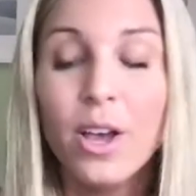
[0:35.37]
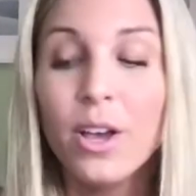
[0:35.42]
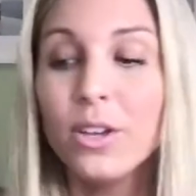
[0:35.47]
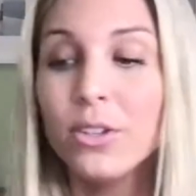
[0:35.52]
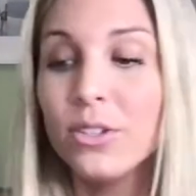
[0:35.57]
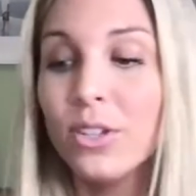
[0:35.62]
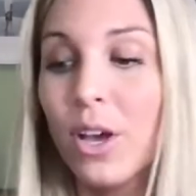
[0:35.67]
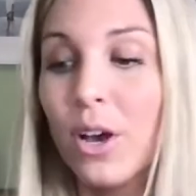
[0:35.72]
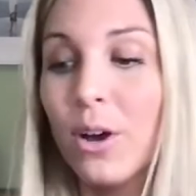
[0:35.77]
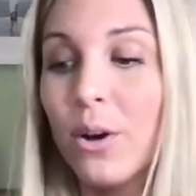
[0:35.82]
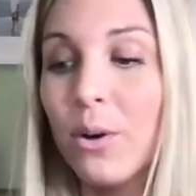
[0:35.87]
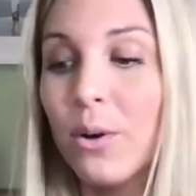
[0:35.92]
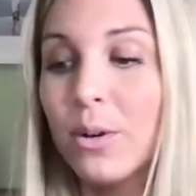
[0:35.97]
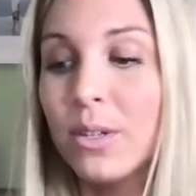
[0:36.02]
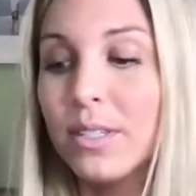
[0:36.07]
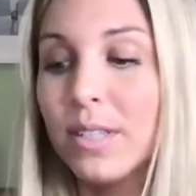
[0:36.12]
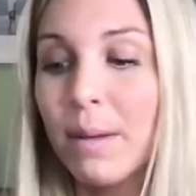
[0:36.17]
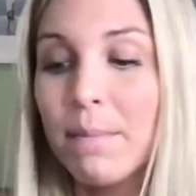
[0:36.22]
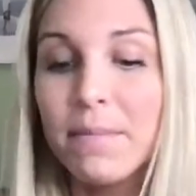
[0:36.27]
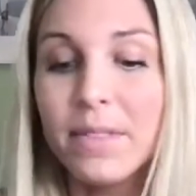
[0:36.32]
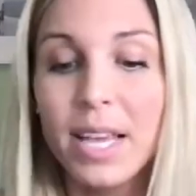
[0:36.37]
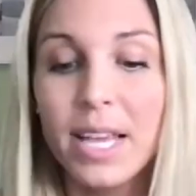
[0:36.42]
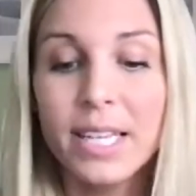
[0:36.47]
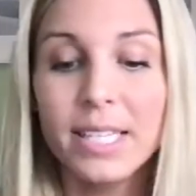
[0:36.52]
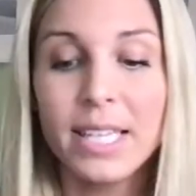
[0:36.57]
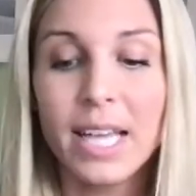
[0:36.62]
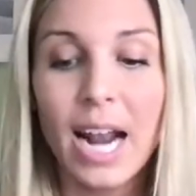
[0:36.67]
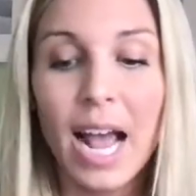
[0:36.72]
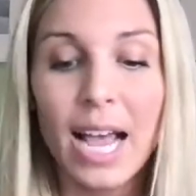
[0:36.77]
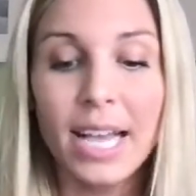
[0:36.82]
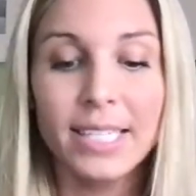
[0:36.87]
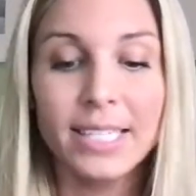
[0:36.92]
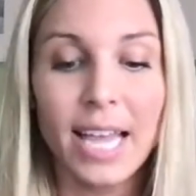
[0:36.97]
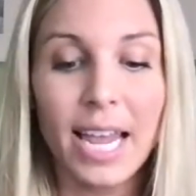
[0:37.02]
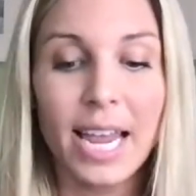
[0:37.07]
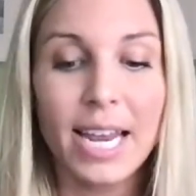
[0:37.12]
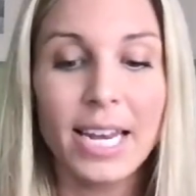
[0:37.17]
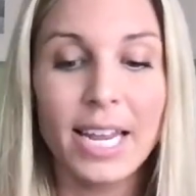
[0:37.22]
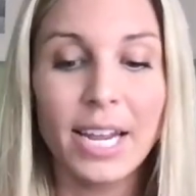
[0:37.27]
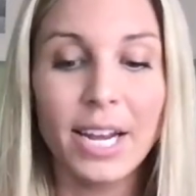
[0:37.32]
So some things that I say
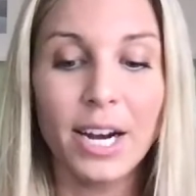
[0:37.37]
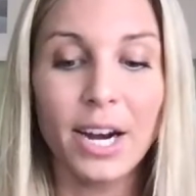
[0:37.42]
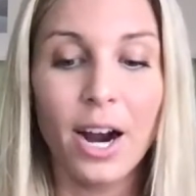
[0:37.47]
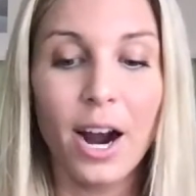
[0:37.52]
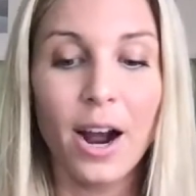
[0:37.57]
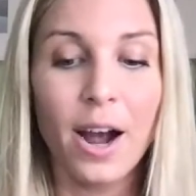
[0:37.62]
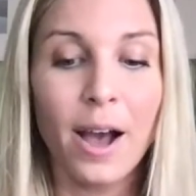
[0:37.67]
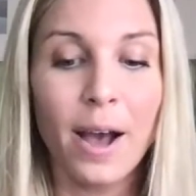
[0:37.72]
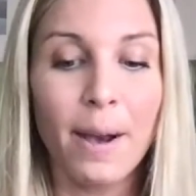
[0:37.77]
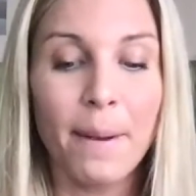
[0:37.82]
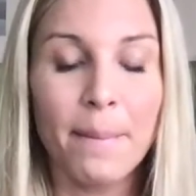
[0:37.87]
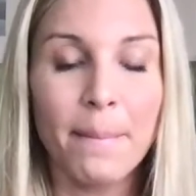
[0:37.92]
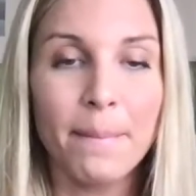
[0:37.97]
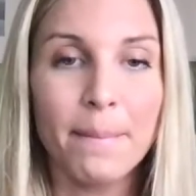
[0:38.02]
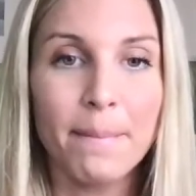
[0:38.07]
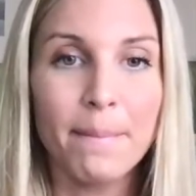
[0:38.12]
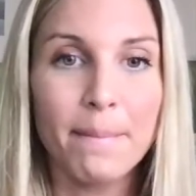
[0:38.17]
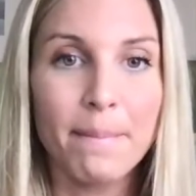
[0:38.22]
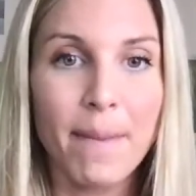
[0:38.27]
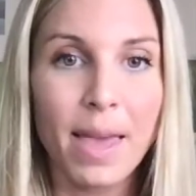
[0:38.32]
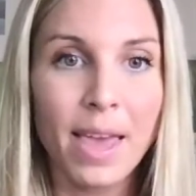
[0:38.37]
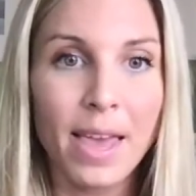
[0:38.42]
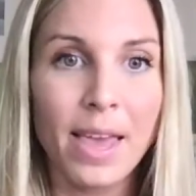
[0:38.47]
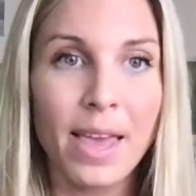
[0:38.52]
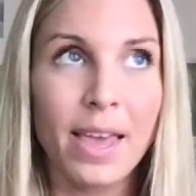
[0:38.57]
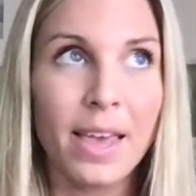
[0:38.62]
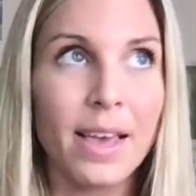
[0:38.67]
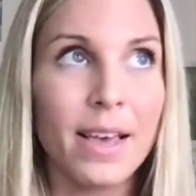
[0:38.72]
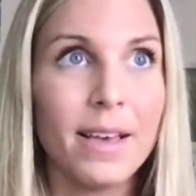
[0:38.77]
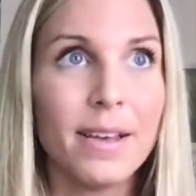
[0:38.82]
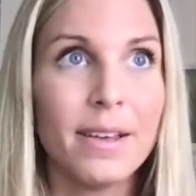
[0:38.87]
in here may